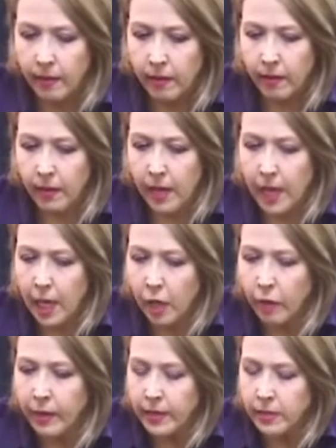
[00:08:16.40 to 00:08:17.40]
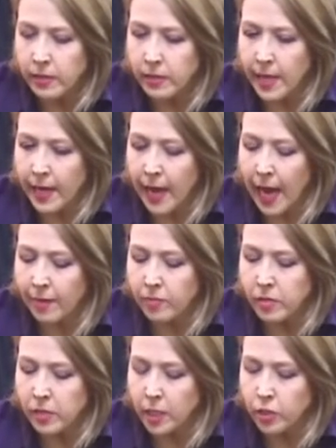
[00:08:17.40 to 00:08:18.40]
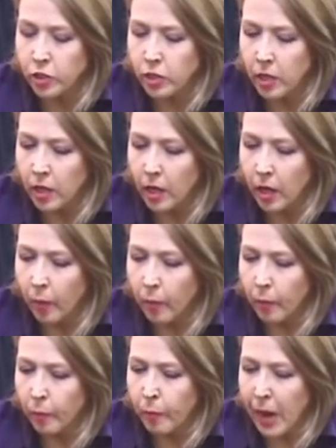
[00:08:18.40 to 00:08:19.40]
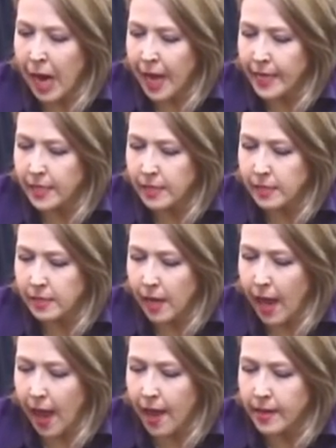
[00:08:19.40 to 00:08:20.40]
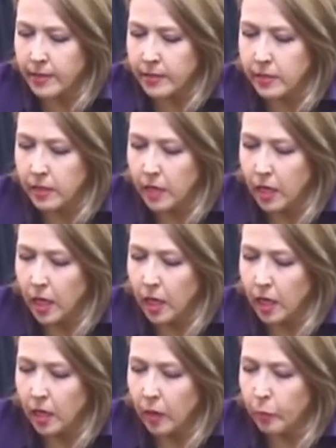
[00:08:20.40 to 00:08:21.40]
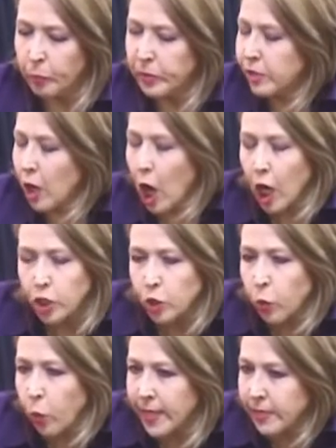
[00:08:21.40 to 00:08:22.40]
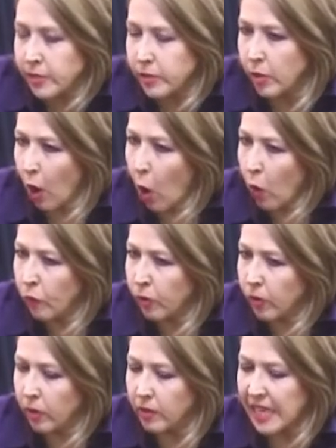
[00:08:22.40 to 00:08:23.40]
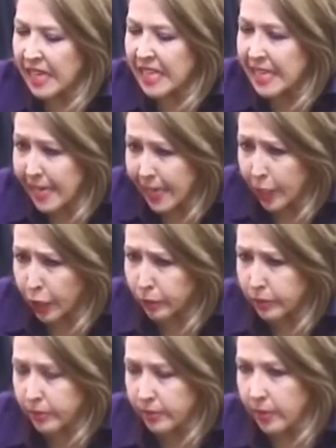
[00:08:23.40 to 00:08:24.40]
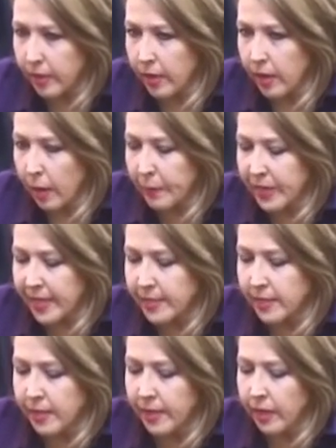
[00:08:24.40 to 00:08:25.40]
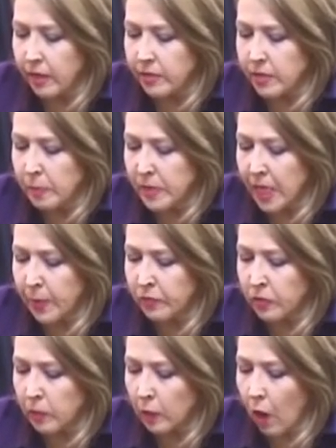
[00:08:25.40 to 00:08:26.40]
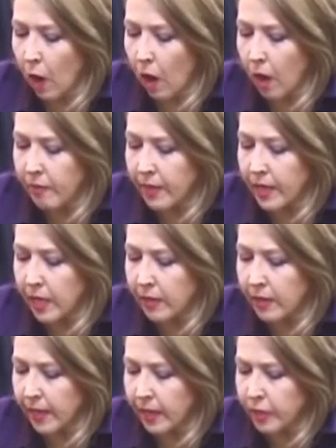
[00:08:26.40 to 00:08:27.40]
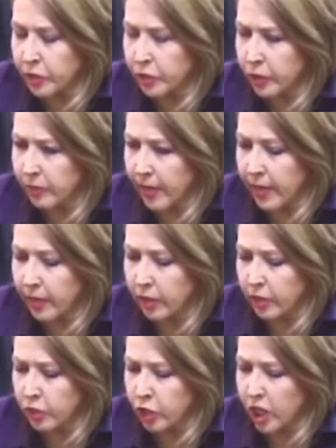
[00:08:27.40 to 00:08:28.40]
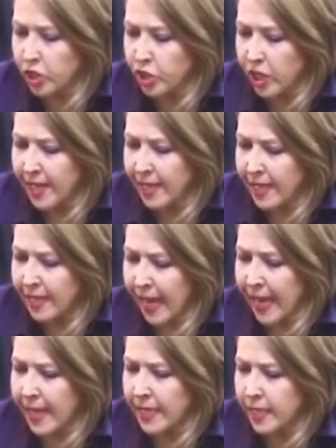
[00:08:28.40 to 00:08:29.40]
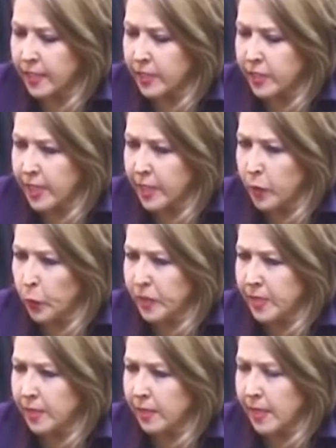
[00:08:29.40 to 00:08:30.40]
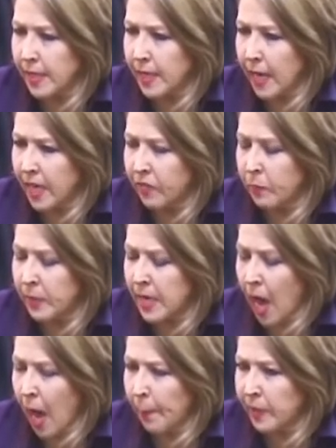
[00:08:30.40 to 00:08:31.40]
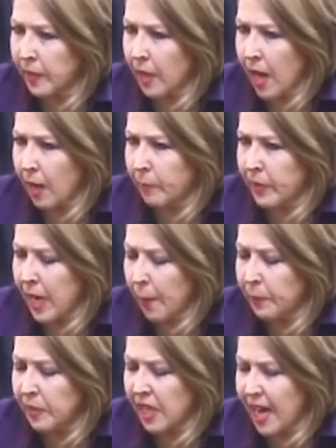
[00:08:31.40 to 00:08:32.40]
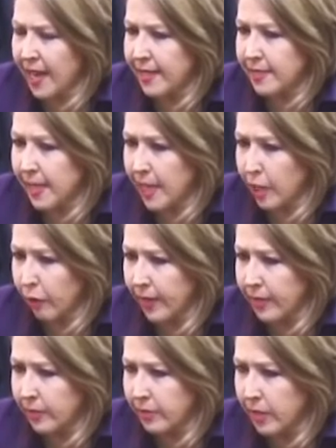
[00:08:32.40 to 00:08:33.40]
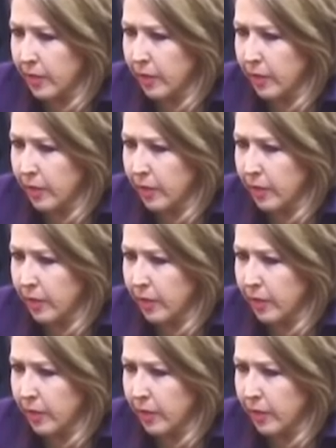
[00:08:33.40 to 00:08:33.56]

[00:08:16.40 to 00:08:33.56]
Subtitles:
hearings that have such bias and bizarre twists over years. I mean, isn't there some type of a law that a judge can't continuously kind of monopolize hearings?